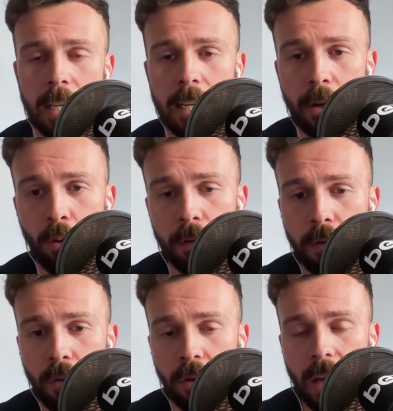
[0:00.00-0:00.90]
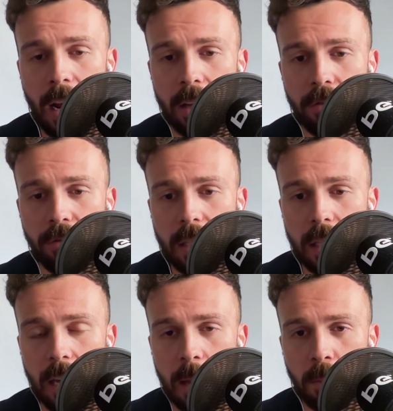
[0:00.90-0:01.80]
in all 4 of the last
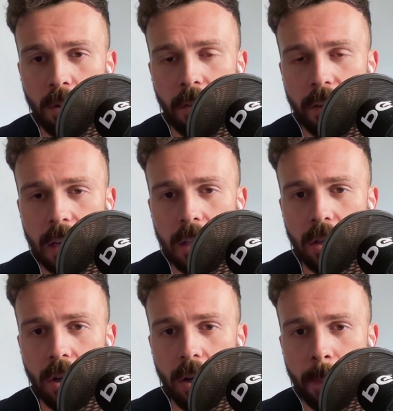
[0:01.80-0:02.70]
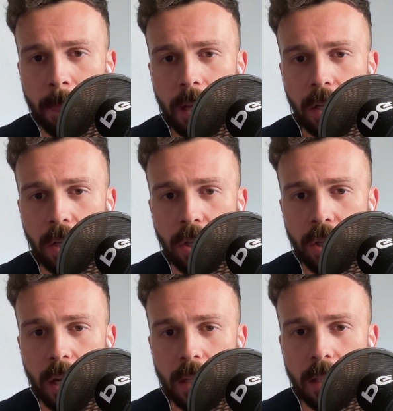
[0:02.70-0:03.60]
recent games. So I think it's got a good
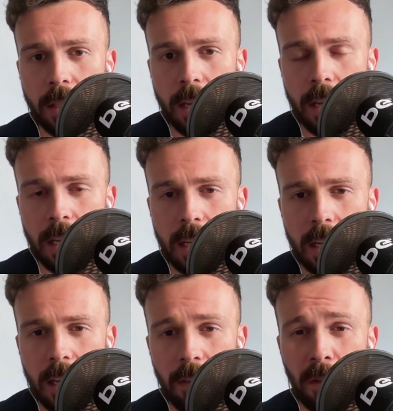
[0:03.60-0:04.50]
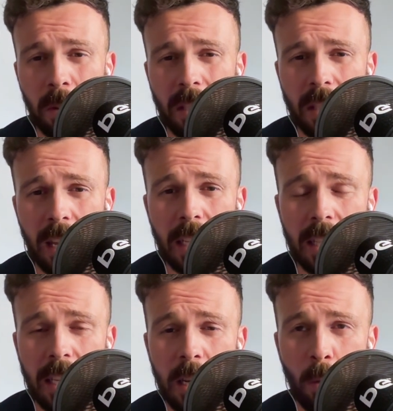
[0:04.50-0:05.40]
chance. And if you were to take
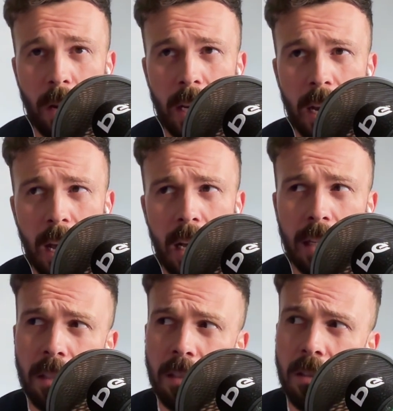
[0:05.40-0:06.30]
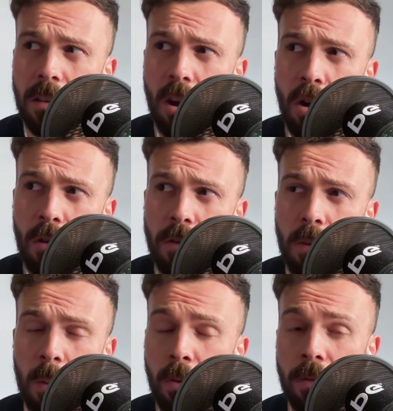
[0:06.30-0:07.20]
City win and over
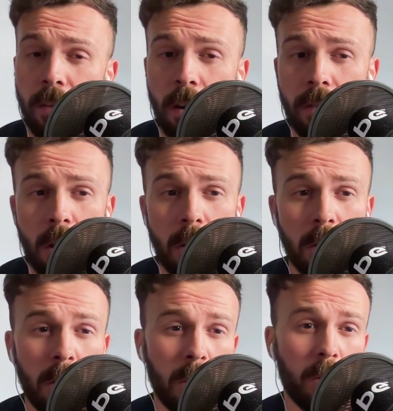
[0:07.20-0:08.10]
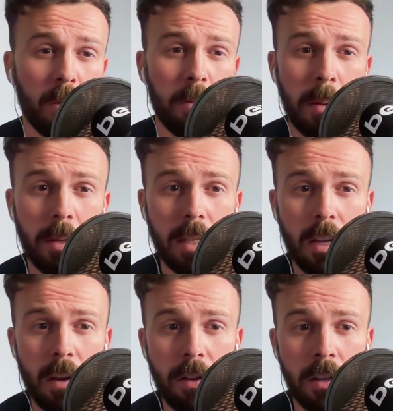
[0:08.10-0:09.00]
1.5 goals, which was maybe the
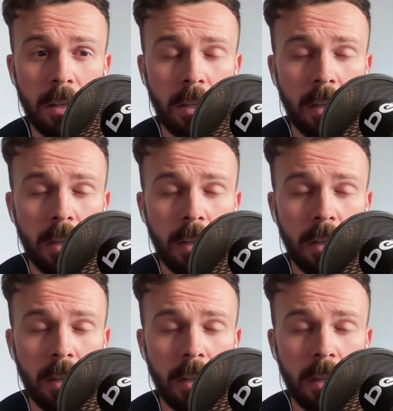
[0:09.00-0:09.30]
other